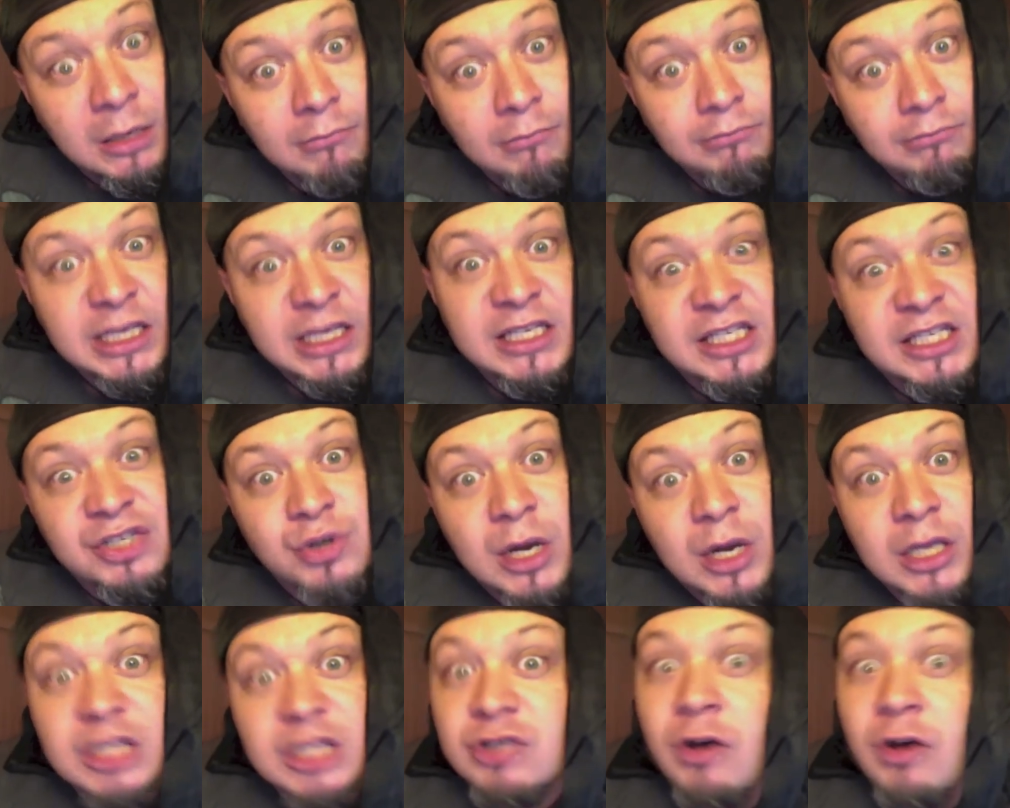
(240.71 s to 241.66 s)
Please, Andrea,
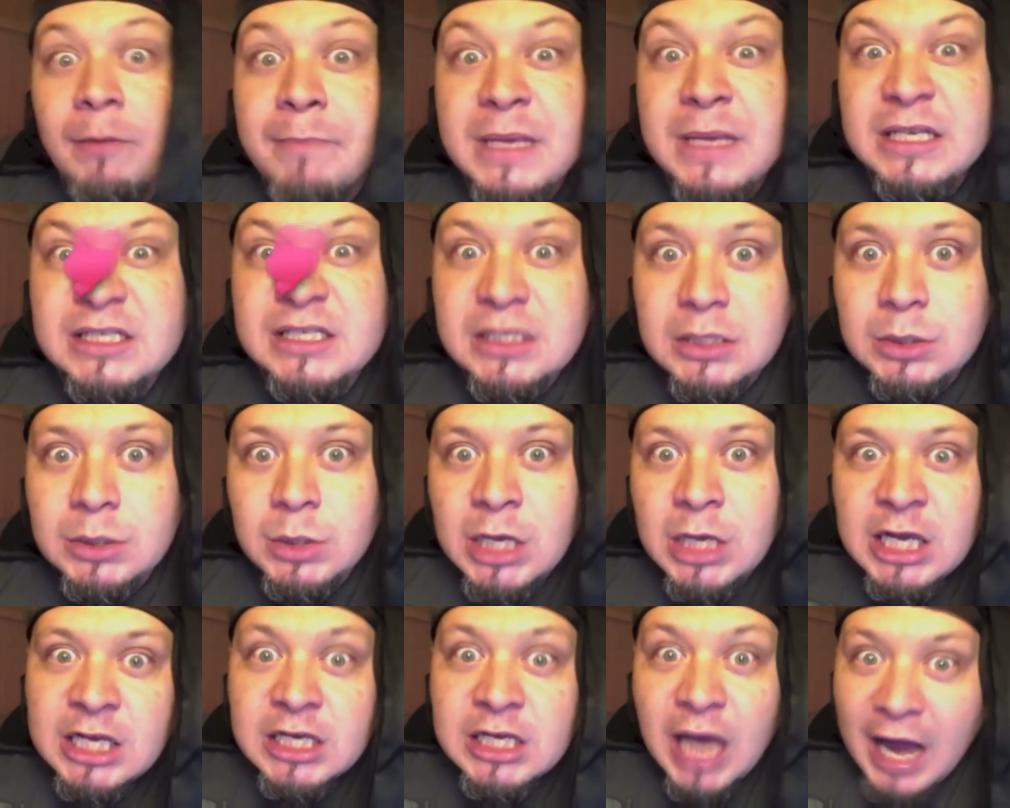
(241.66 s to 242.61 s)
because I miss you.
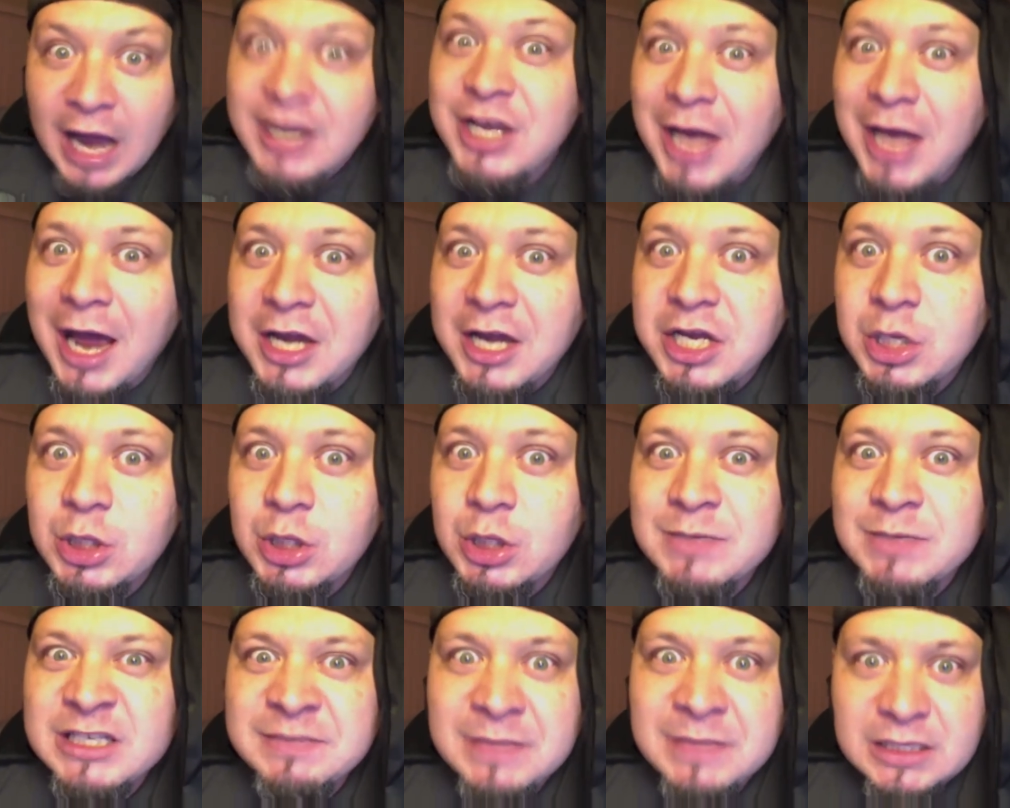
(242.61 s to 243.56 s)
I, I know you
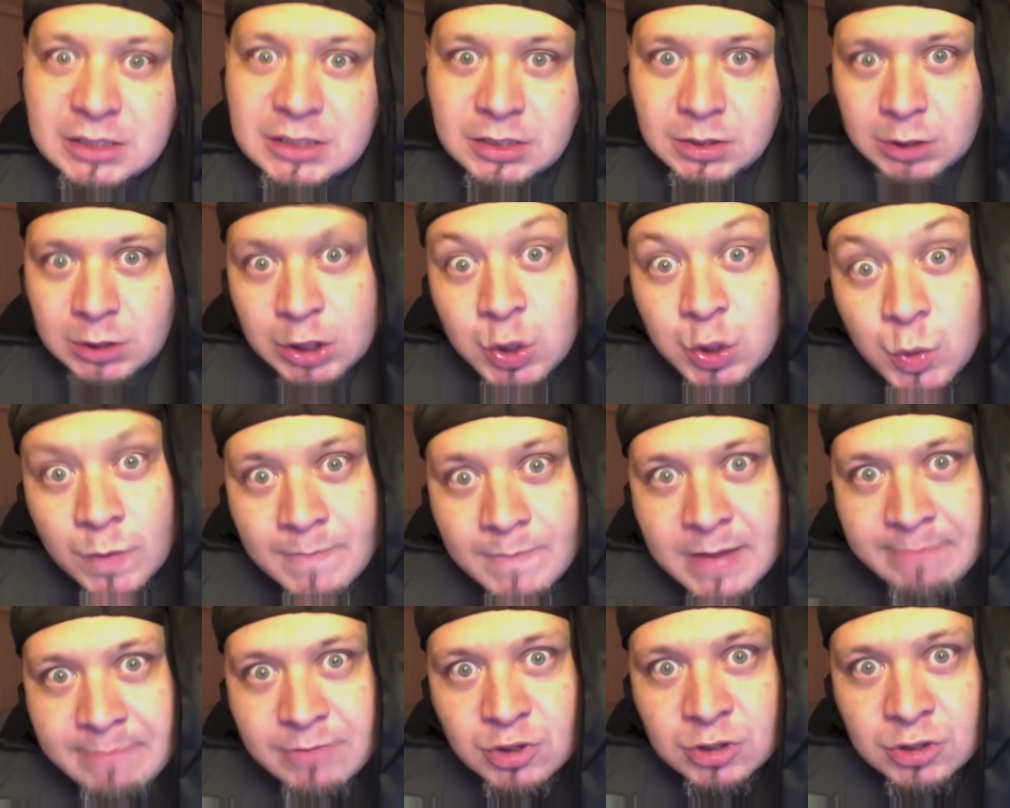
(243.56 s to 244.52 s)
miss me too. You
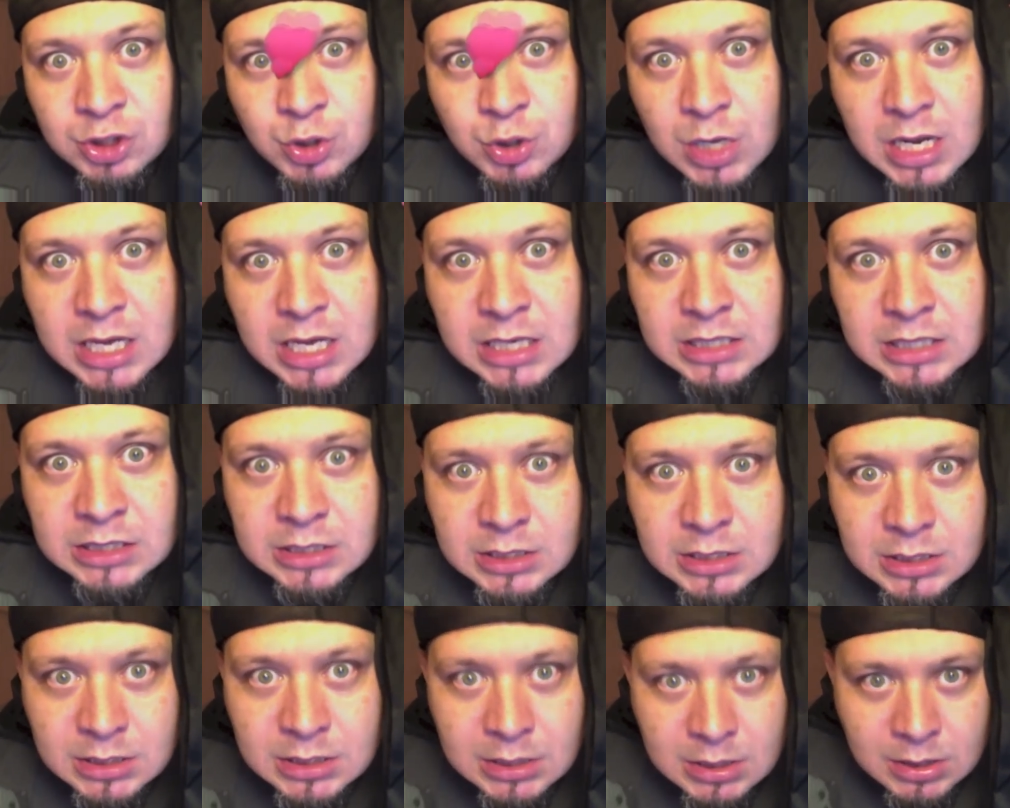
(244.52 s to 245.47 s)
remember, Andrea?
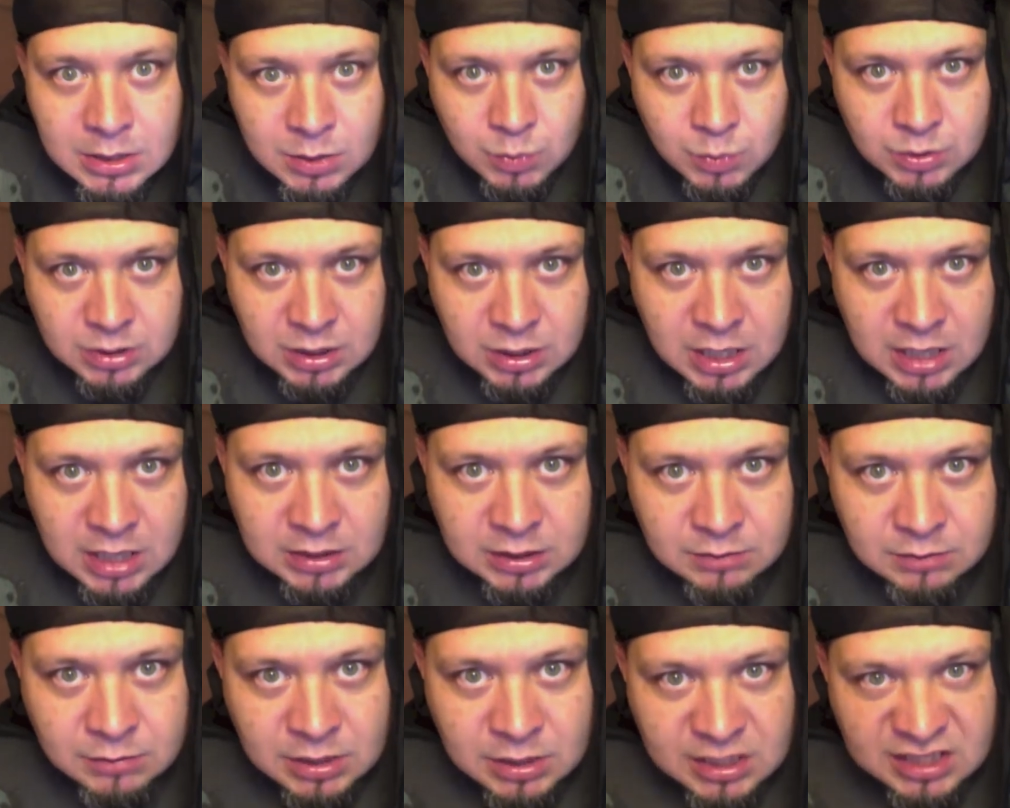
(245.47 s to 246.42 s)
When you handed
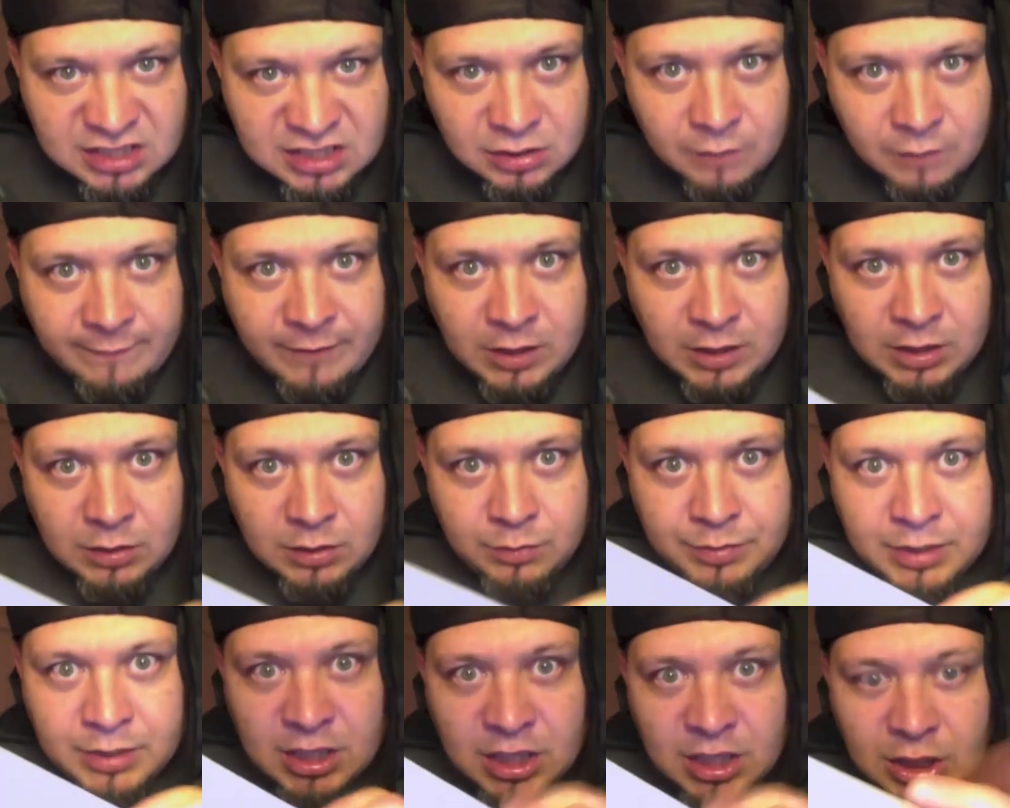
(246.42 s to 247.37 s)
me this envelope,
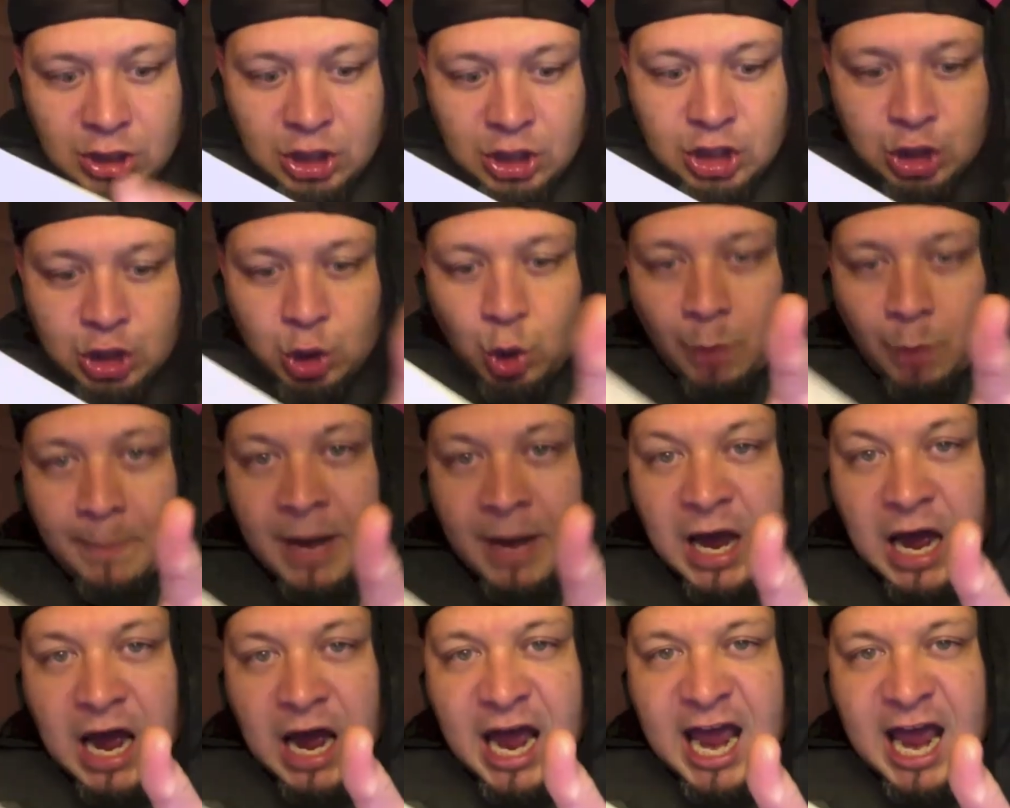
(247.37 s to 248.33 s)
you shook my
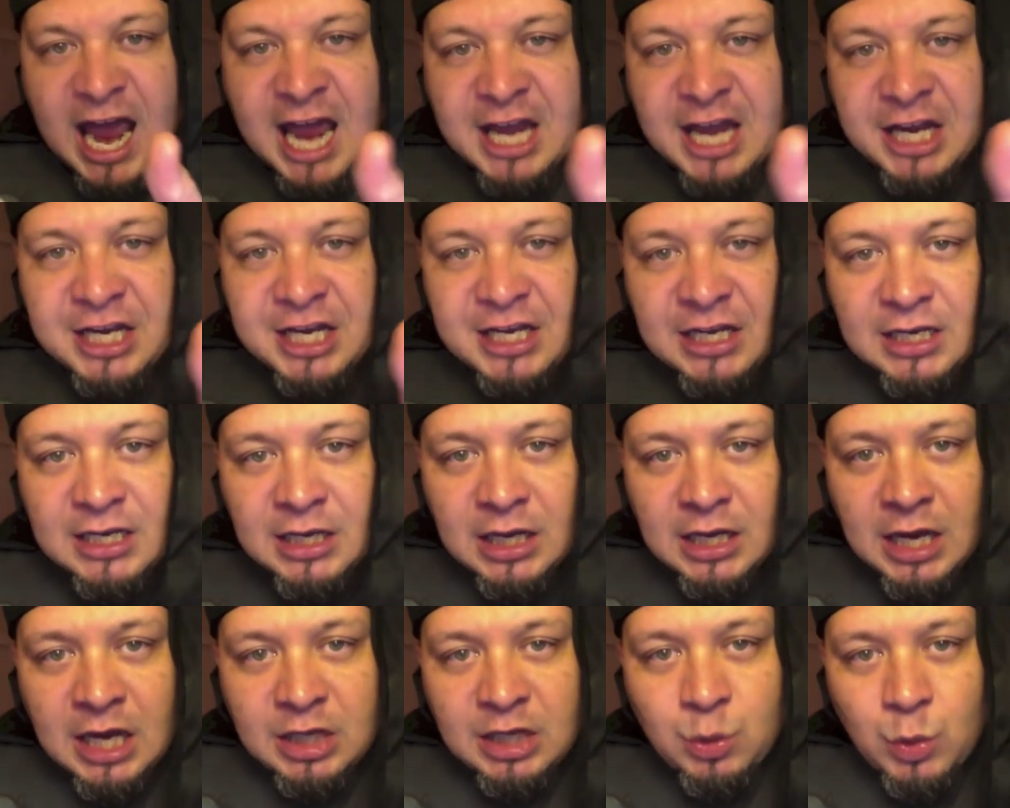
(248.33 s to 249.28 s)
hand.
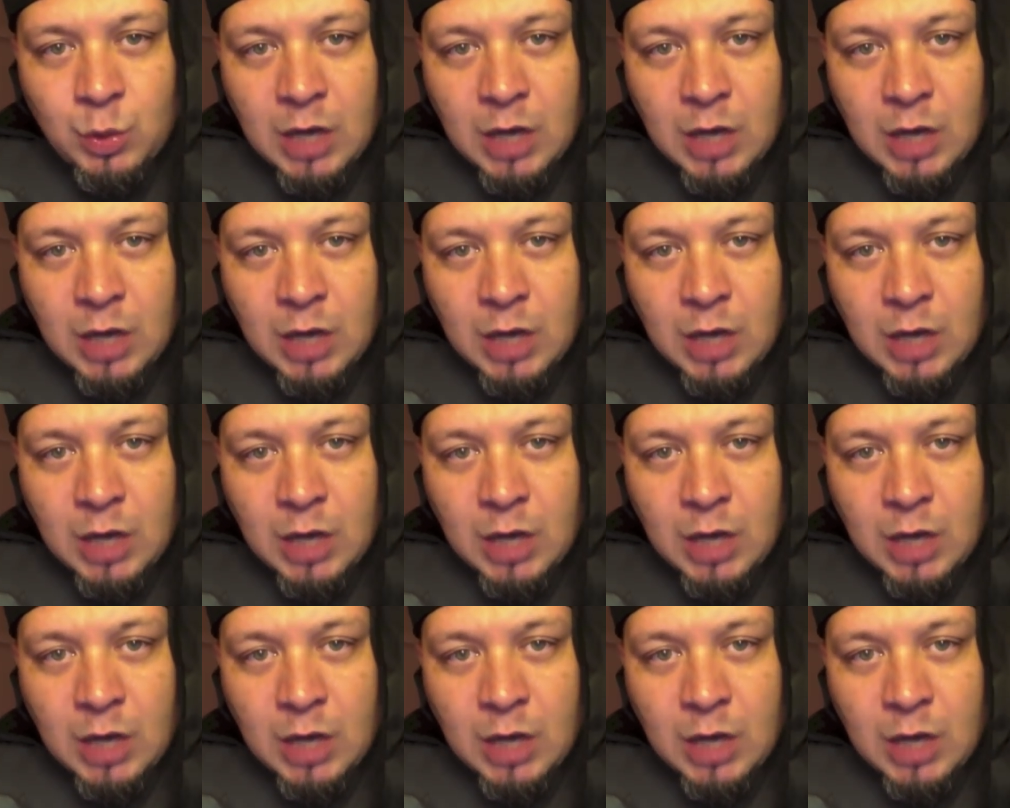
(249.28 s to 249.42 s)
You went